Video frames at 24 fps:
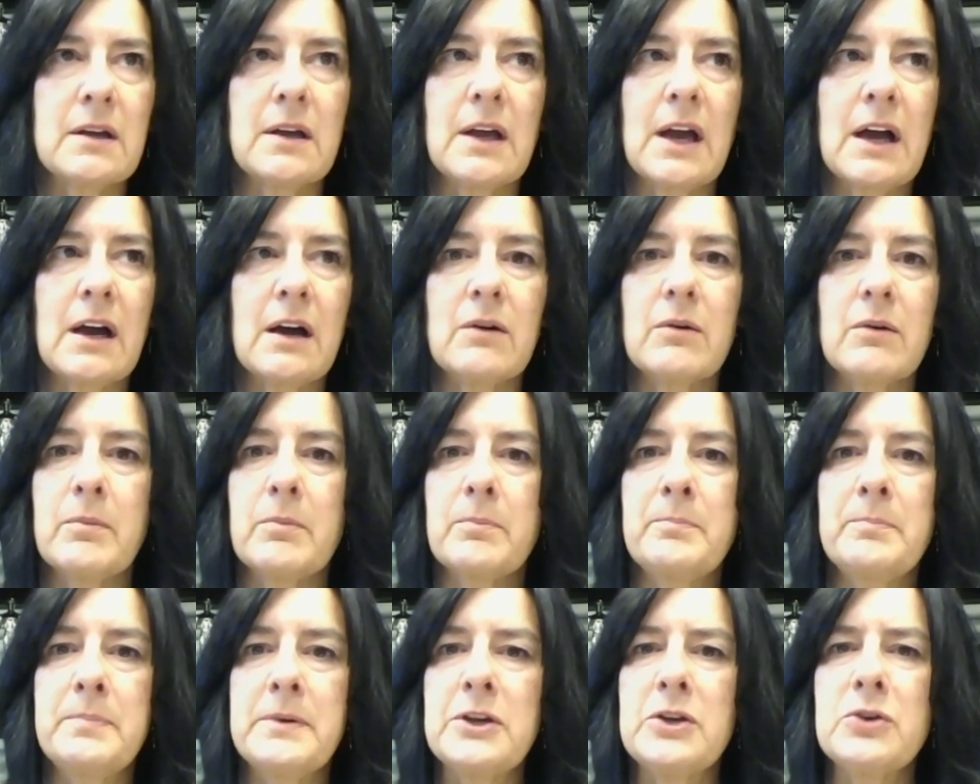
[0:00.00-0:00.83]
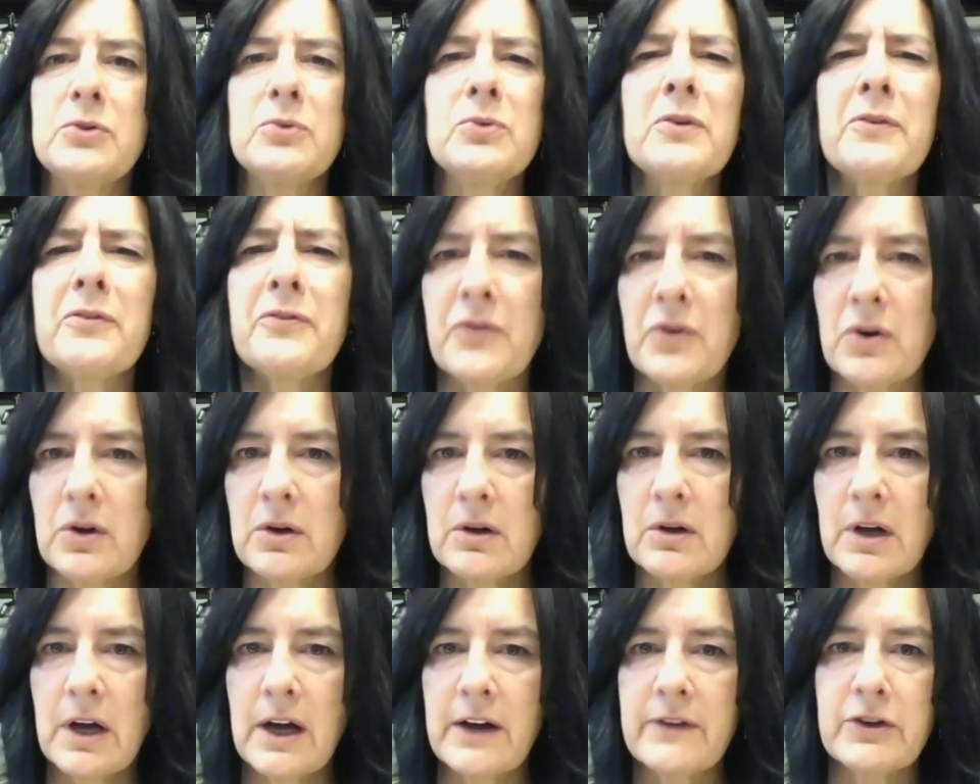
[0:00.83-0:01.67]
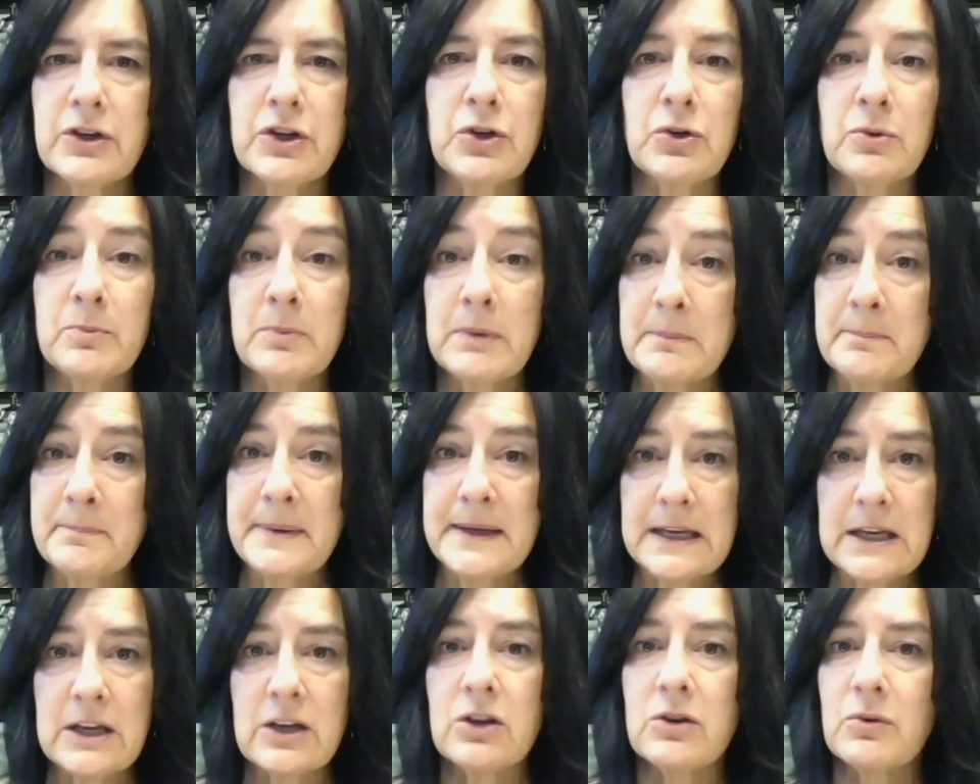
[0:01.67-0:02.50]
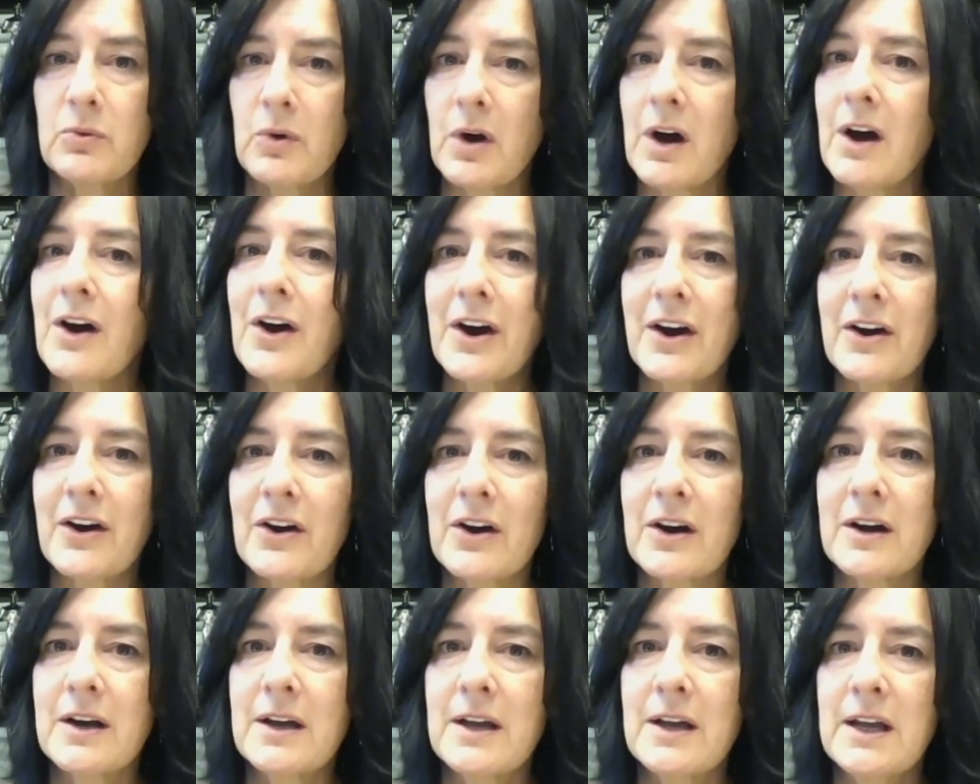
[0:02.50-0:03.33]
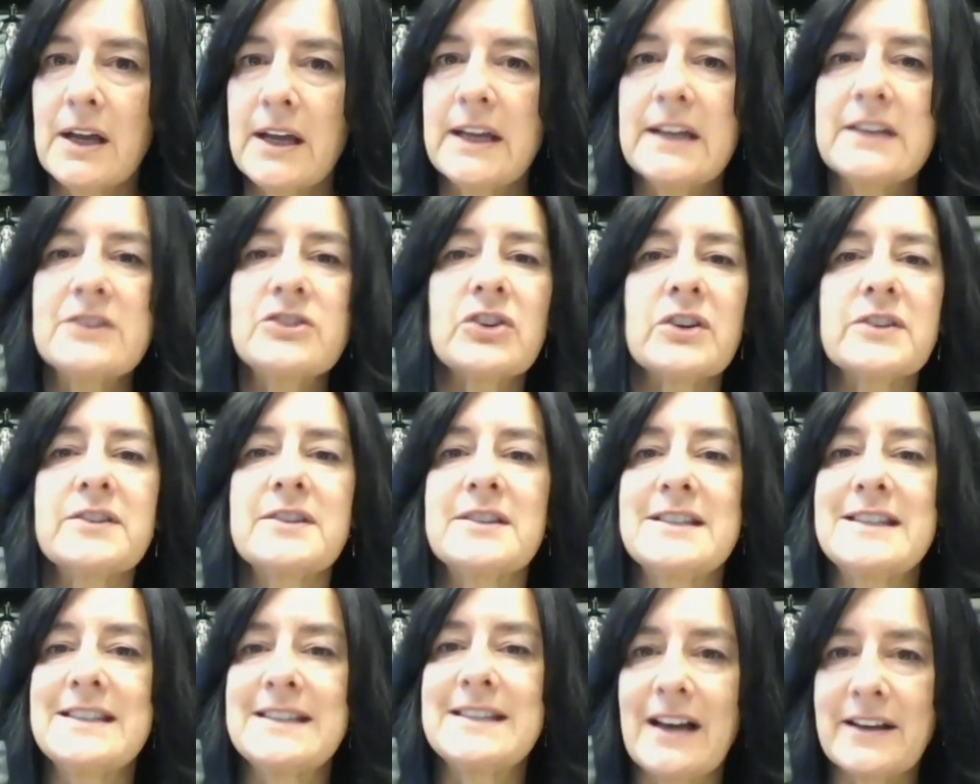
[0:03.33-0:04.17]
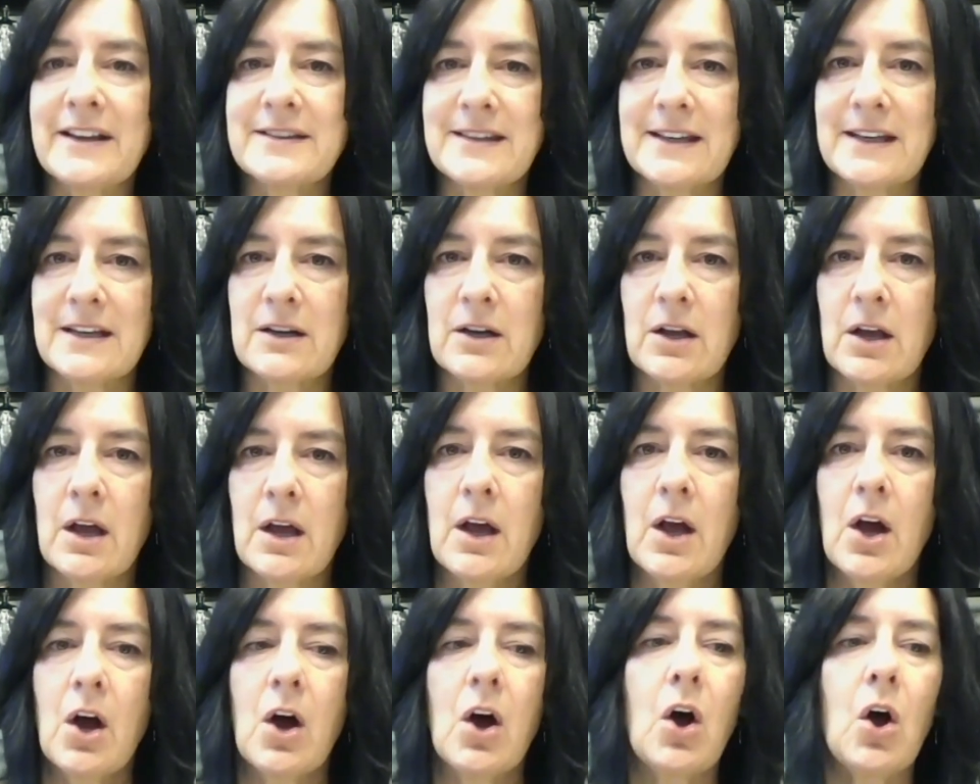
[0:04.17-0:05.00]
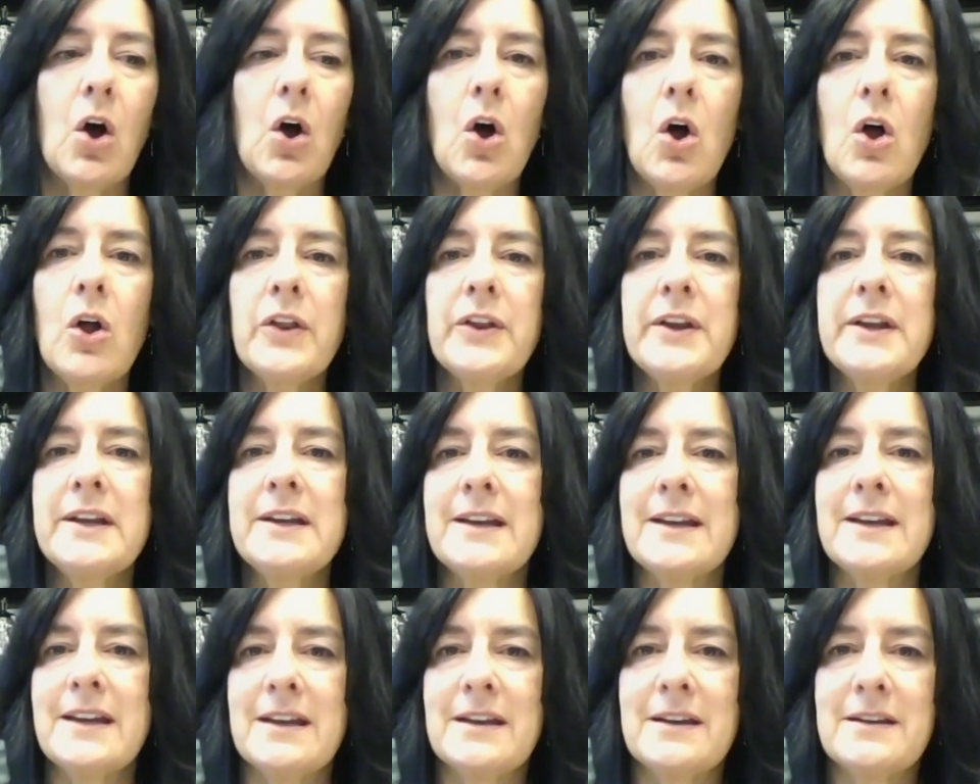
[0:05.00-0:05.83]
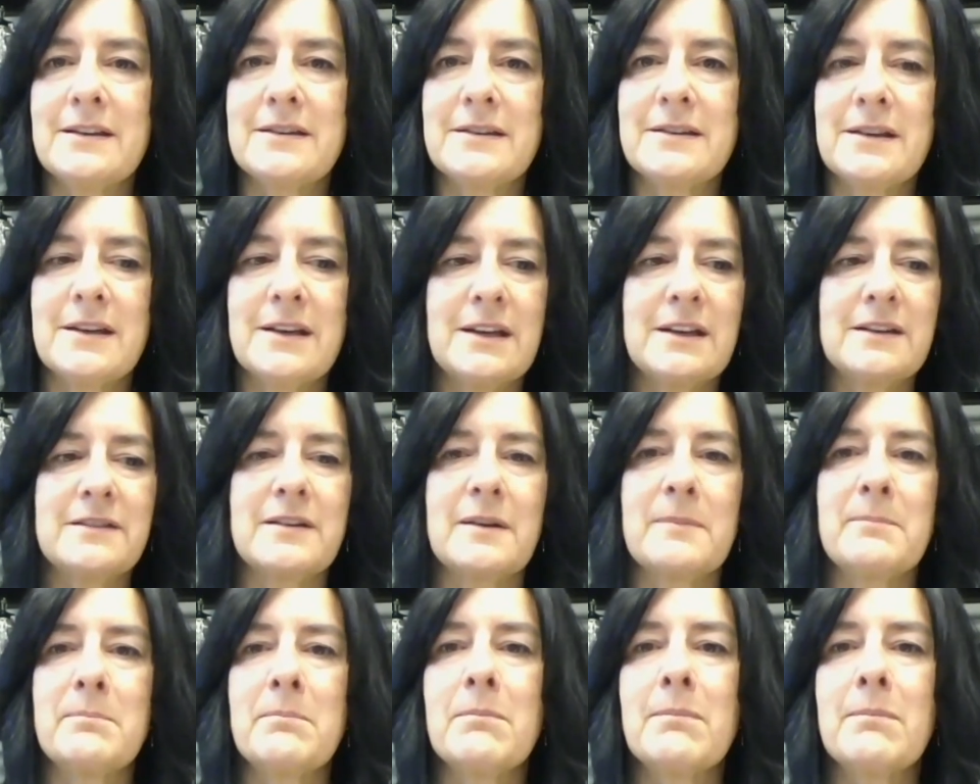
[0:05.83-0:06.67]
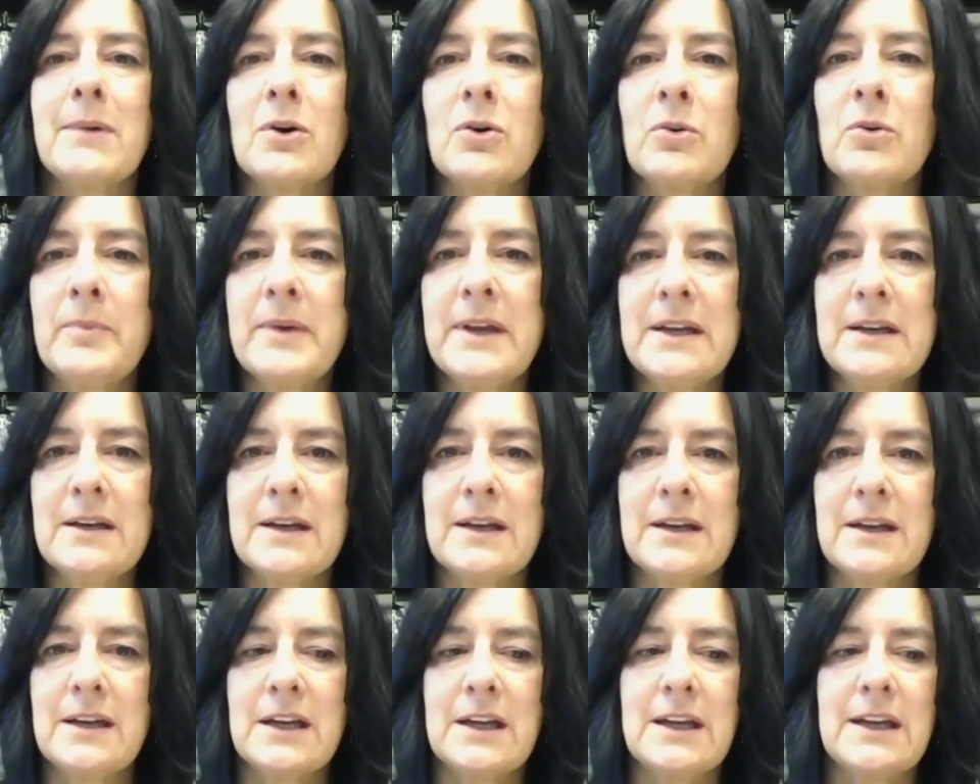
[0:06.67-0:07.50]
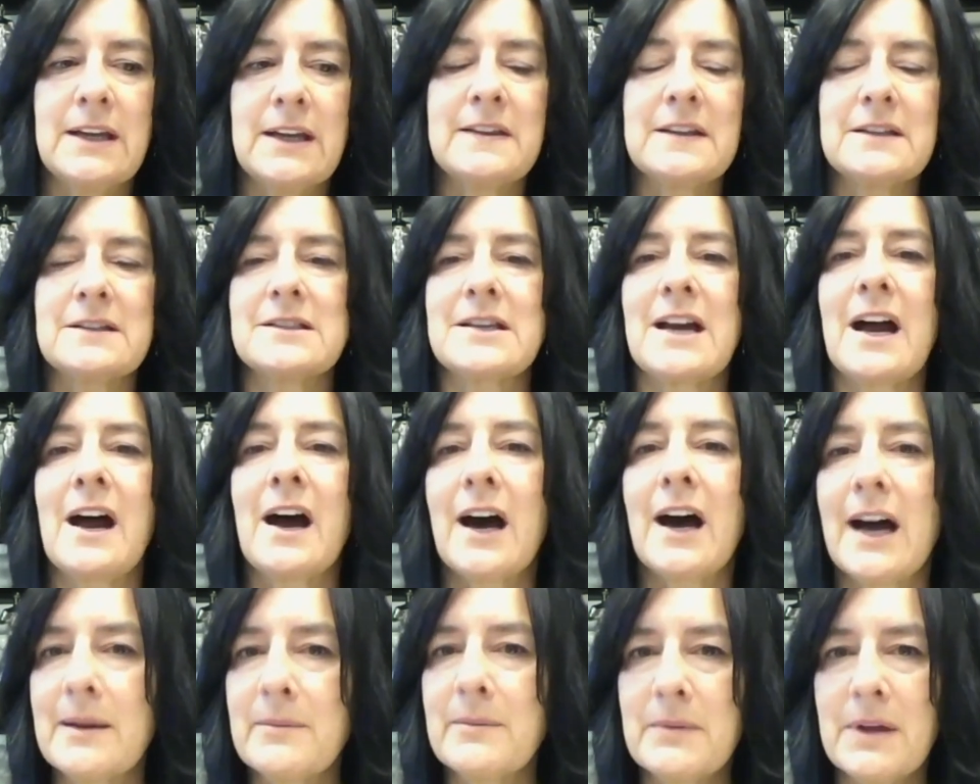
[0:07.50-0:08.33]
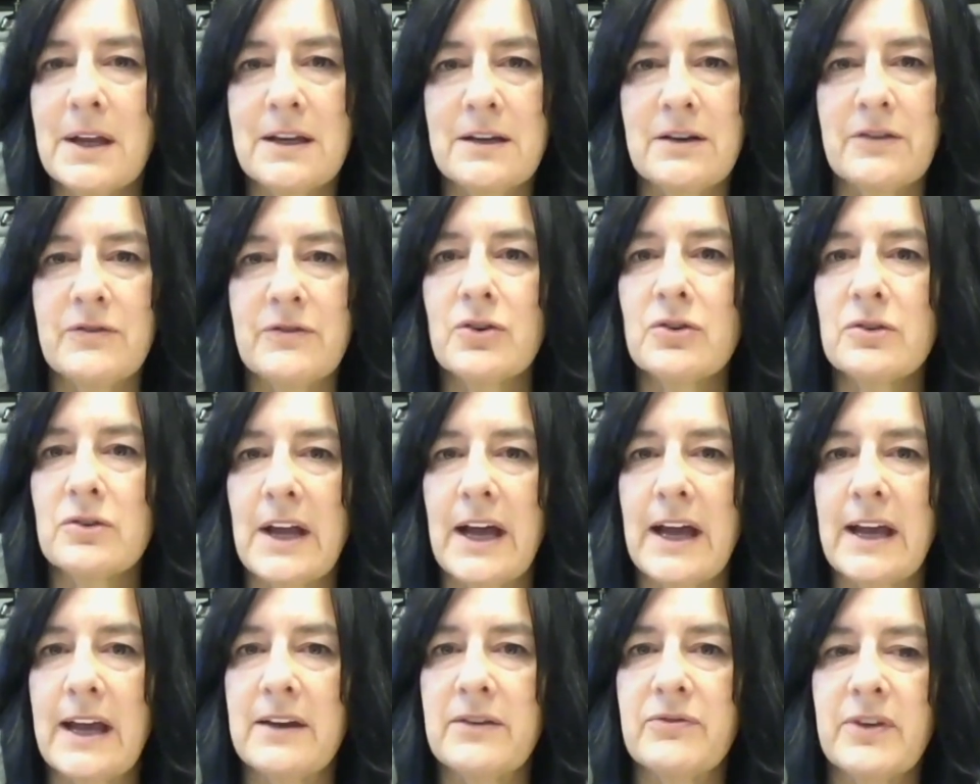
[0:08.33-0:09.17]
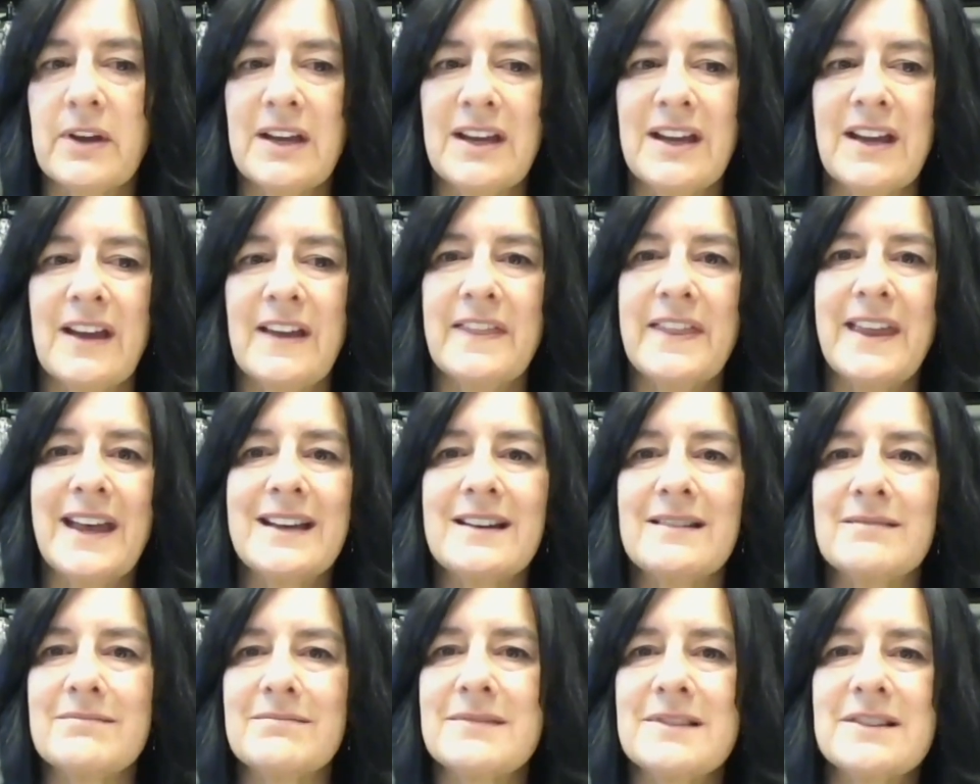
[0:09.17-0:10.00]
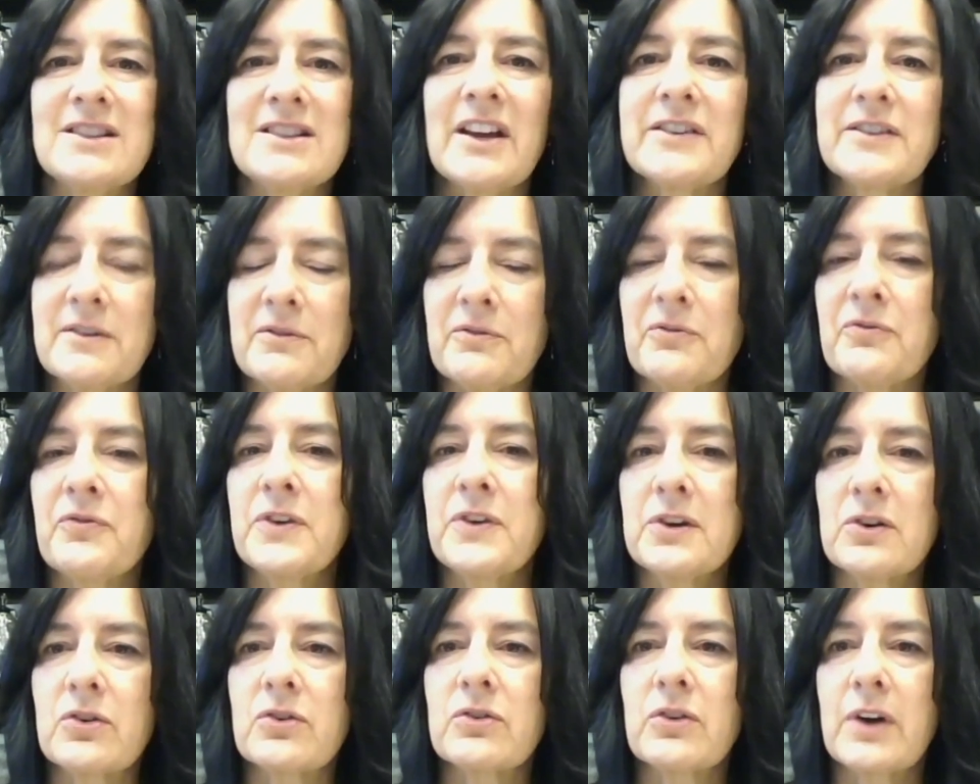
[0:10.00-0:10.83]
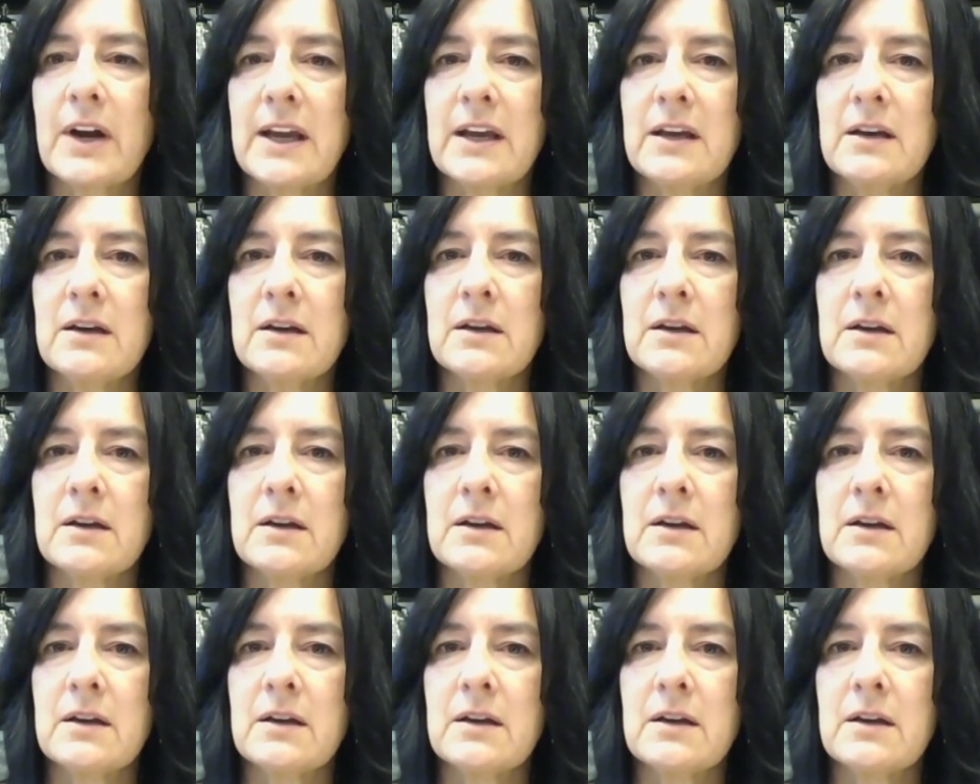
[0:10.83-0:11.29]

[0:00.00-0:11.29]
how beautiful of a human being you are. It just doesn't. All it is a moment in the timeline of your life that doesn't feel great,